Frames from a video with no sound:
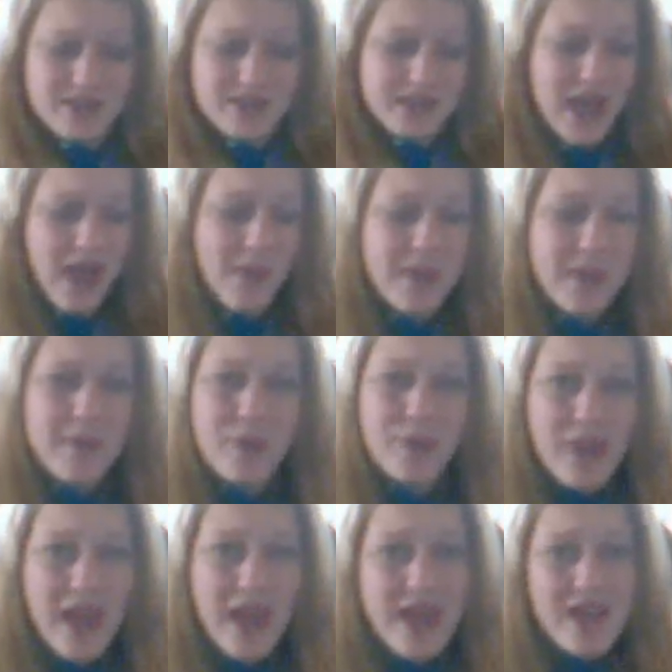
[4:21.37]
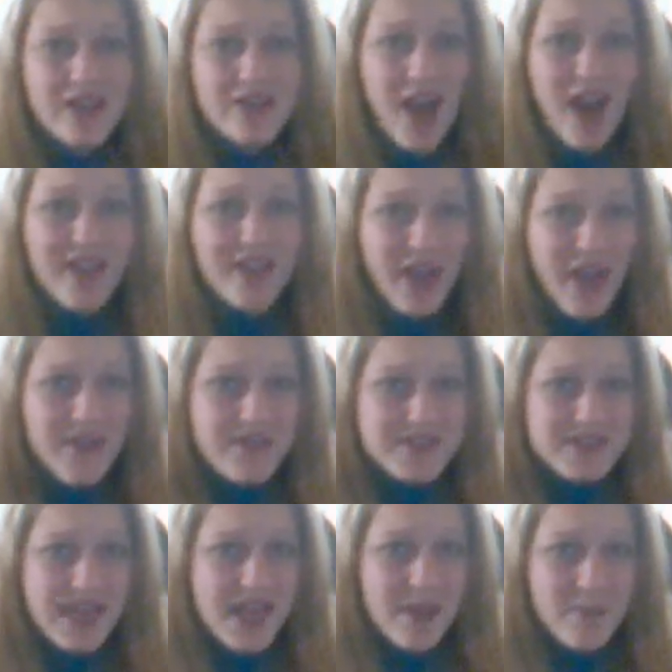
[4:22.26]
tell people that God
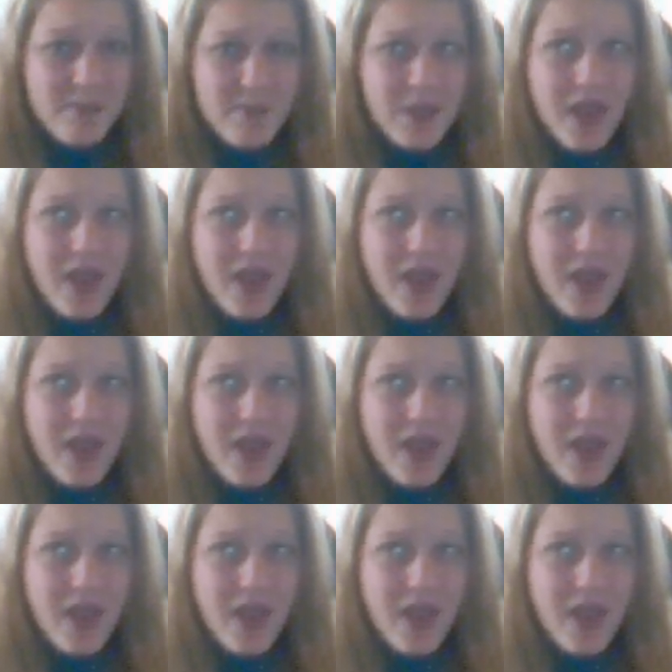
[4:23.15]
loves them,